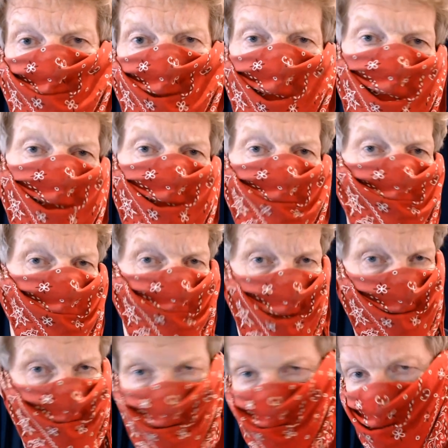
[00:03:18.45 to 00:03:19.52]
I am
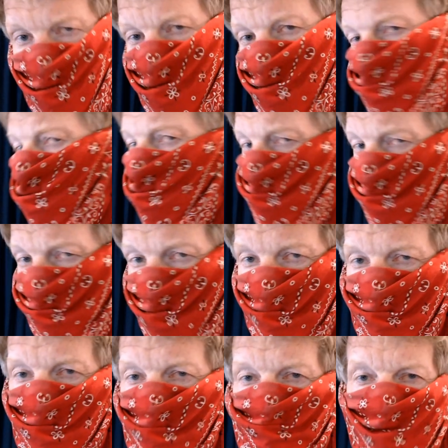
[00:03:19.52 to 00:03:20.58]
fighting the
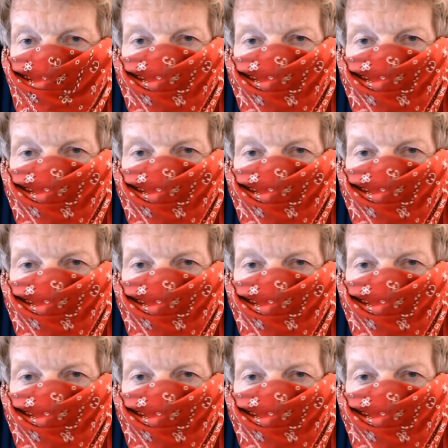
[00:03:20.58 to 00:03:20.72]
coronavirus by